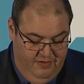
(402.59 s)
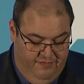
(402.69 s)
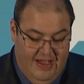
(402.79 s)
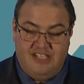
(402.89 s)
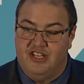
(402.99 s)

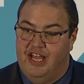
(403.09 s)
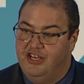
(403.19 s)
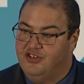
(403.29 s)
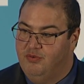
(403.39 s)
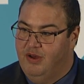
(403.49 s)

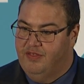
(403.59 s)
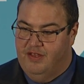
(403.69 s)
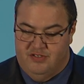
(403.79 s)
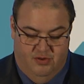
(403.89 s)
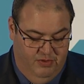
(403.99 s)
fascination with,
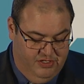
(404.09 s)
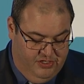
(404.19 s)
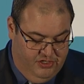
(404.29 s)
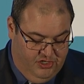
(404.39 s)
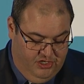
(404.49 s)
Sir
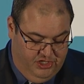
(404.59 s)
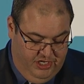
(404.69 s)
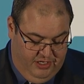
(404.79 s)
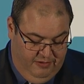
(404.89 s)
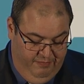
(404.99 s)
Winston
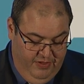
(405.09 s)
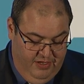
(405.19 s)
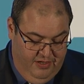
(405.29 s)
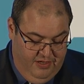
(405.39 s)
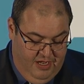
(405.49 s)
Churchill.
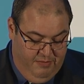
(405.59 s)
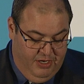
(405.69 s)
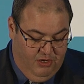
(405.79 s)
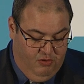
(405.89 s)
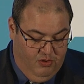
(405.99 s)
I'm going
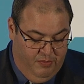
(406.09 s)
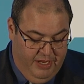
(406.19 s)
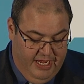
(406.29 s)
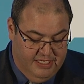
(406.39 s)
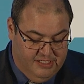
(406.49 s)
to quote him again.